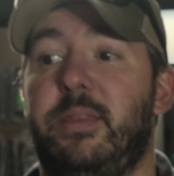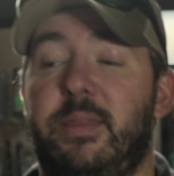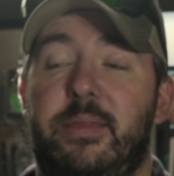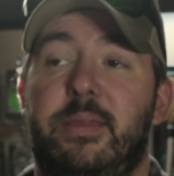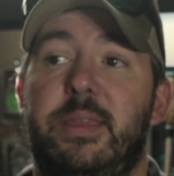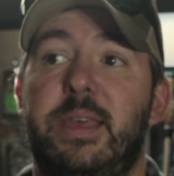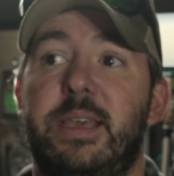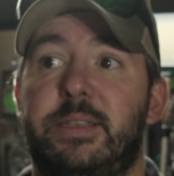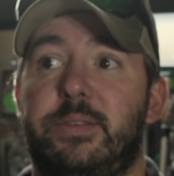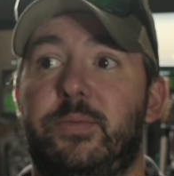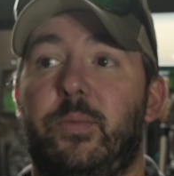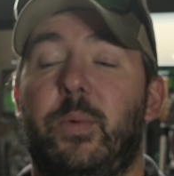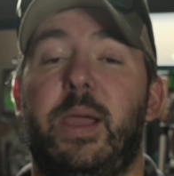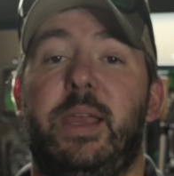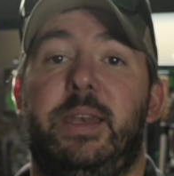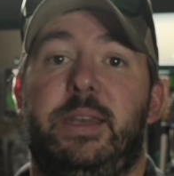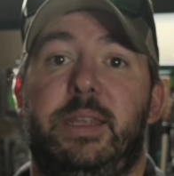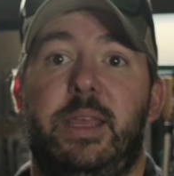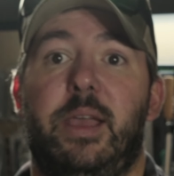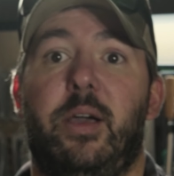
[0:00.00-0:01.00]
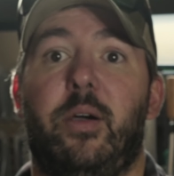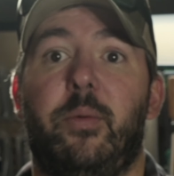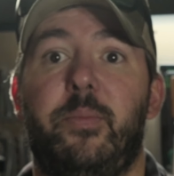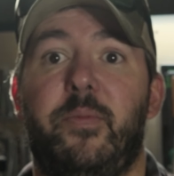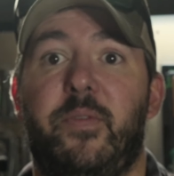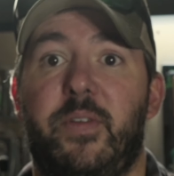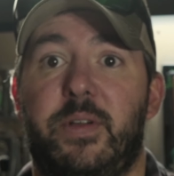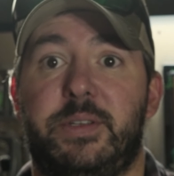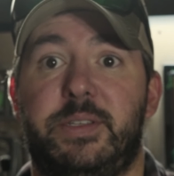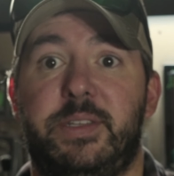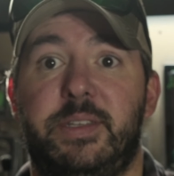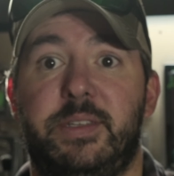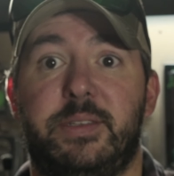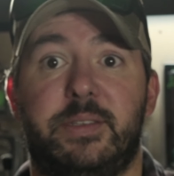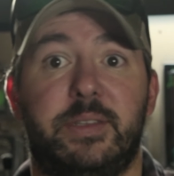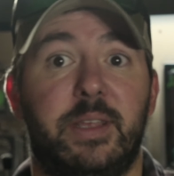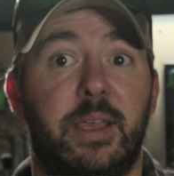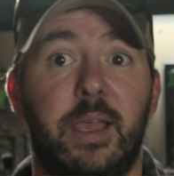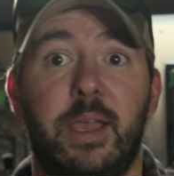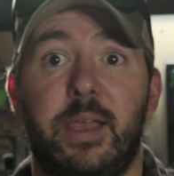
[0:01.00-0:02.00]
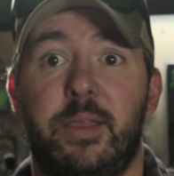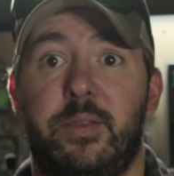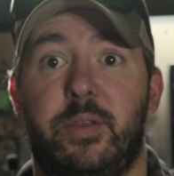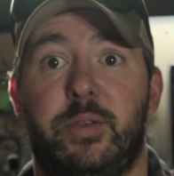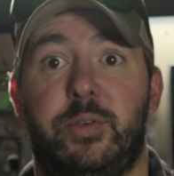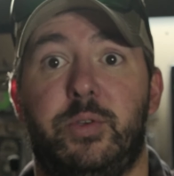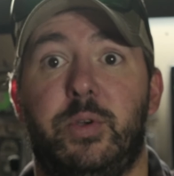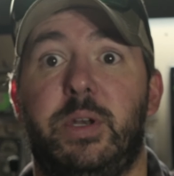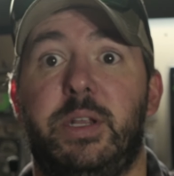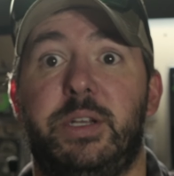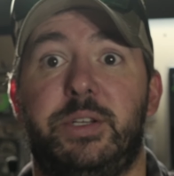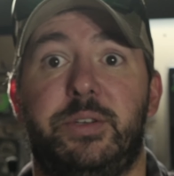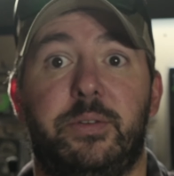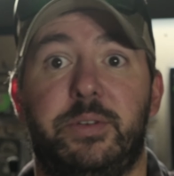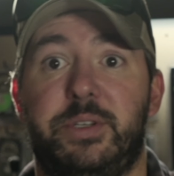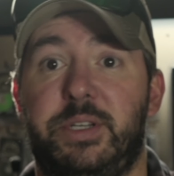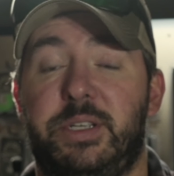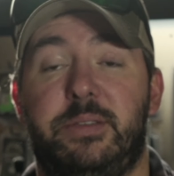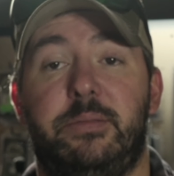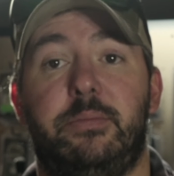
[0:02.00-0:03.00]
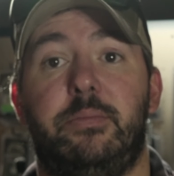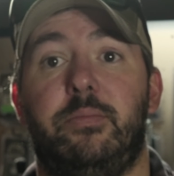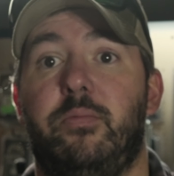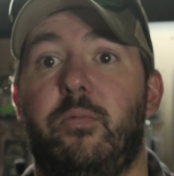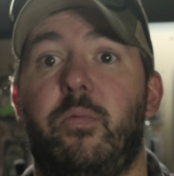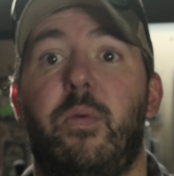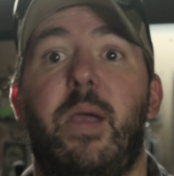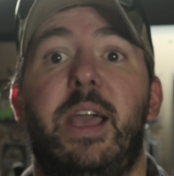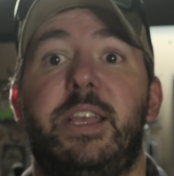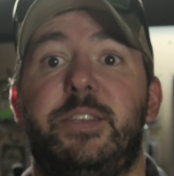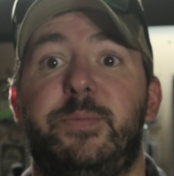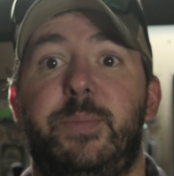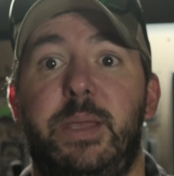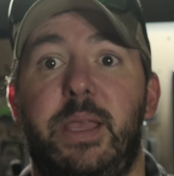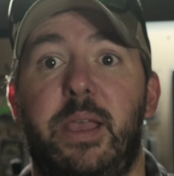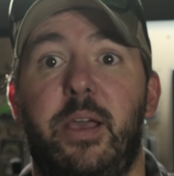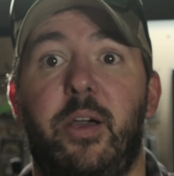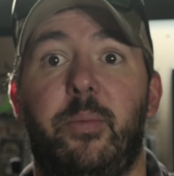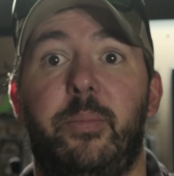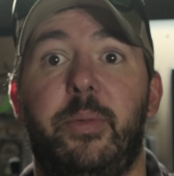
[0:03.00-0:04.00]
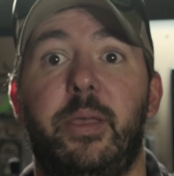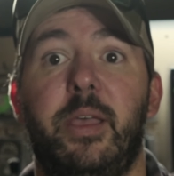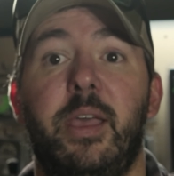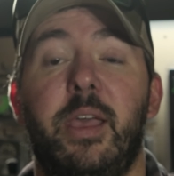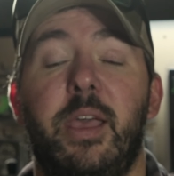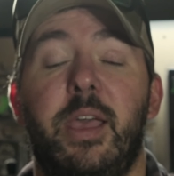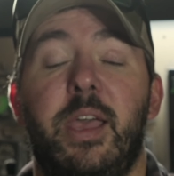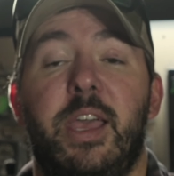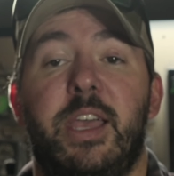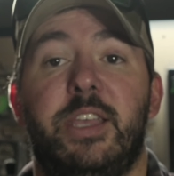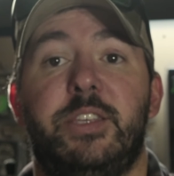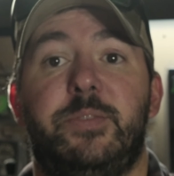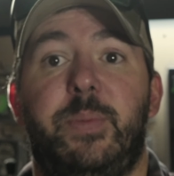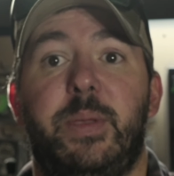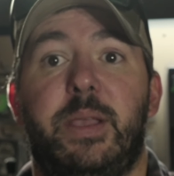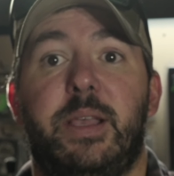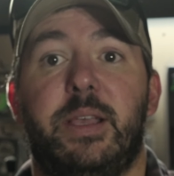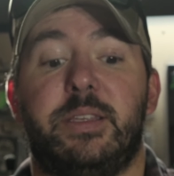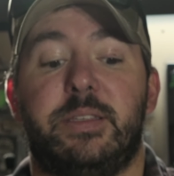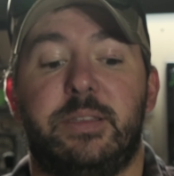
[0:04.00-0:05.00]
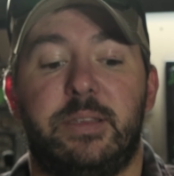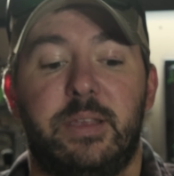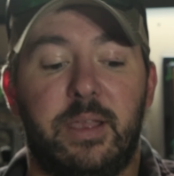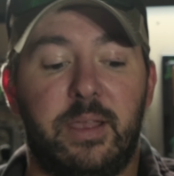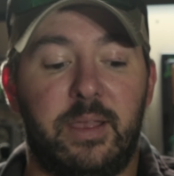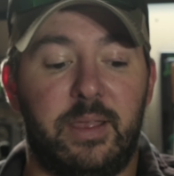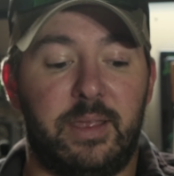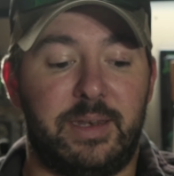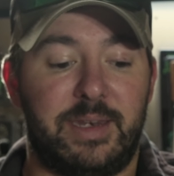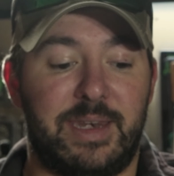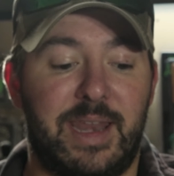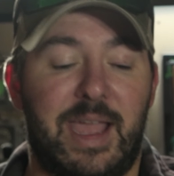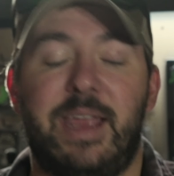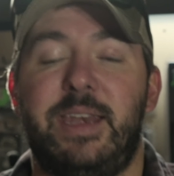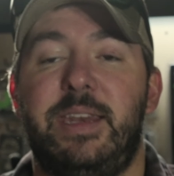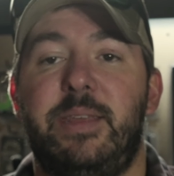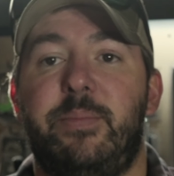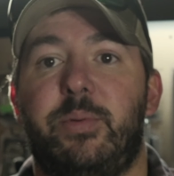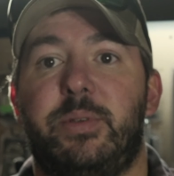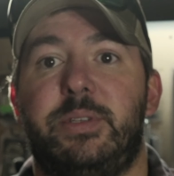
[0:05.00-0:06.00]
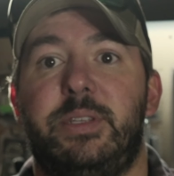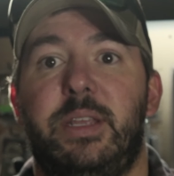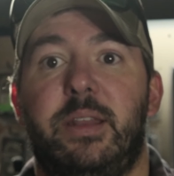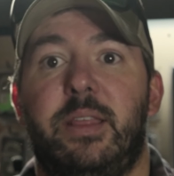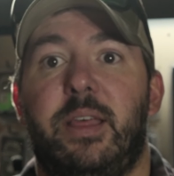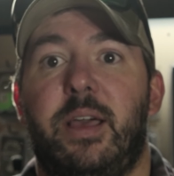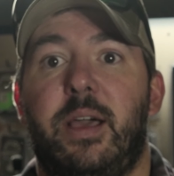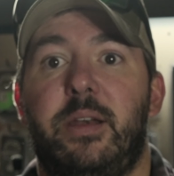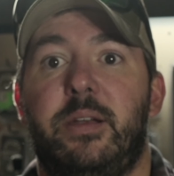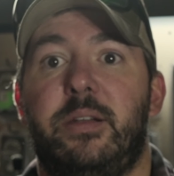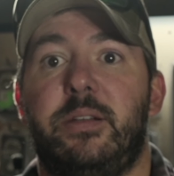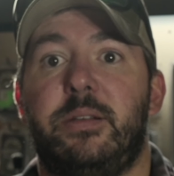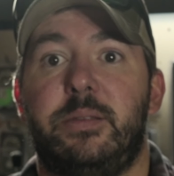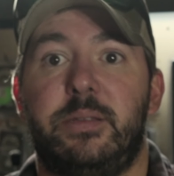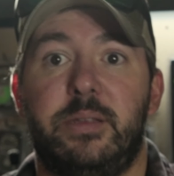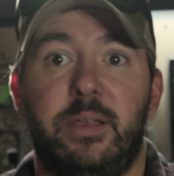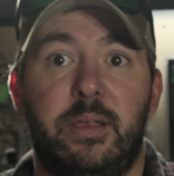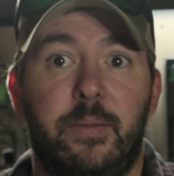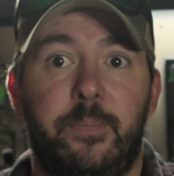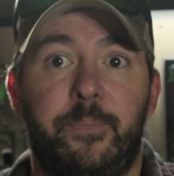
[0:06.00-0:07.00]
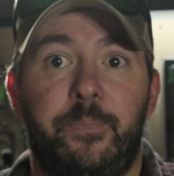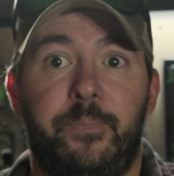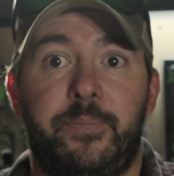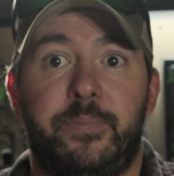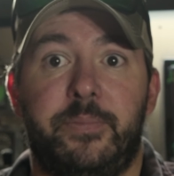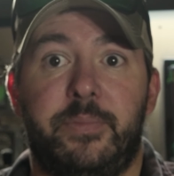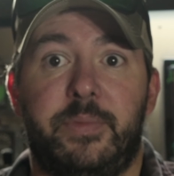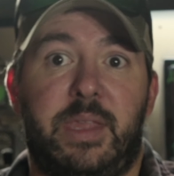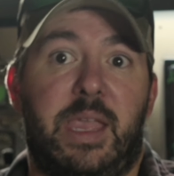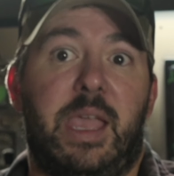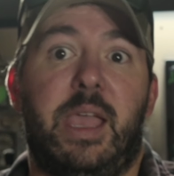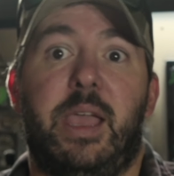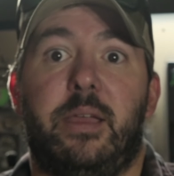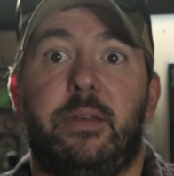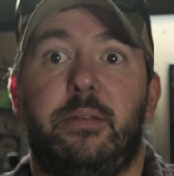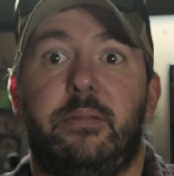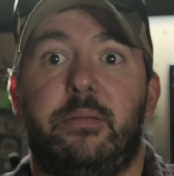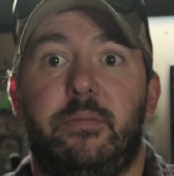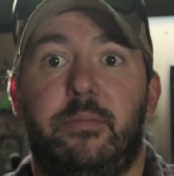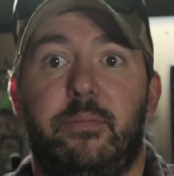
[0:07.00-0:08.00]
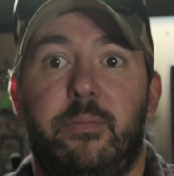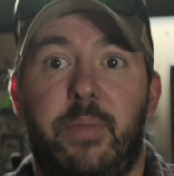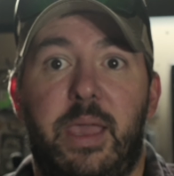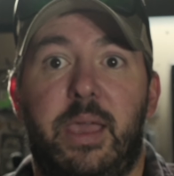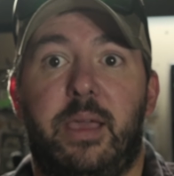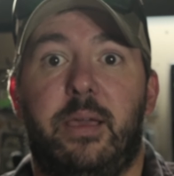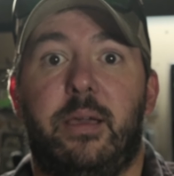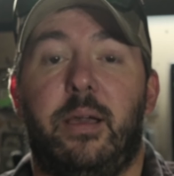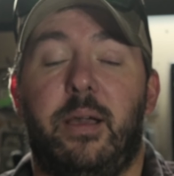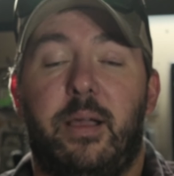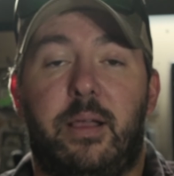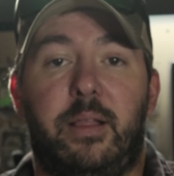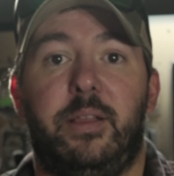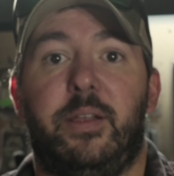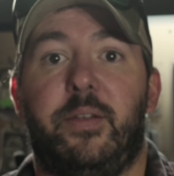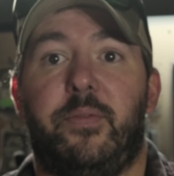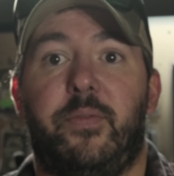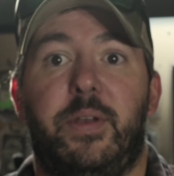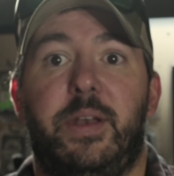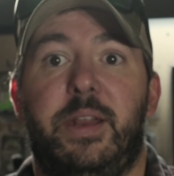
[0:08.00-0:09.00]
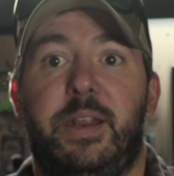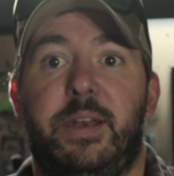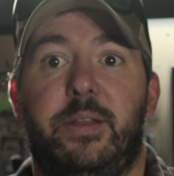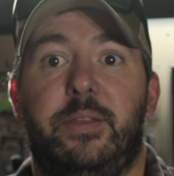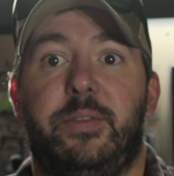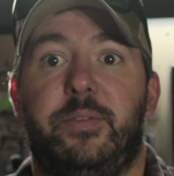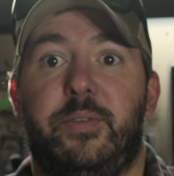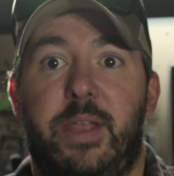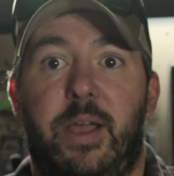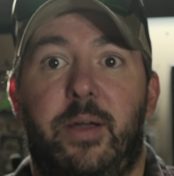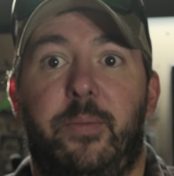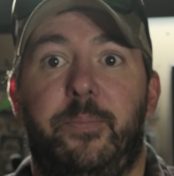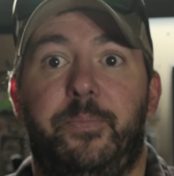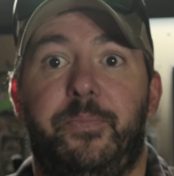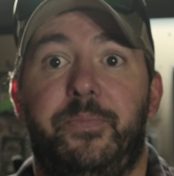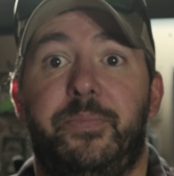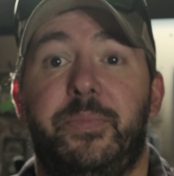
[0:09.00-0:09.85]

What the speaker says: this way to yelp versus the traditional just raspy yelp is because 90% of the hunters can't make a clear front end on their yelp.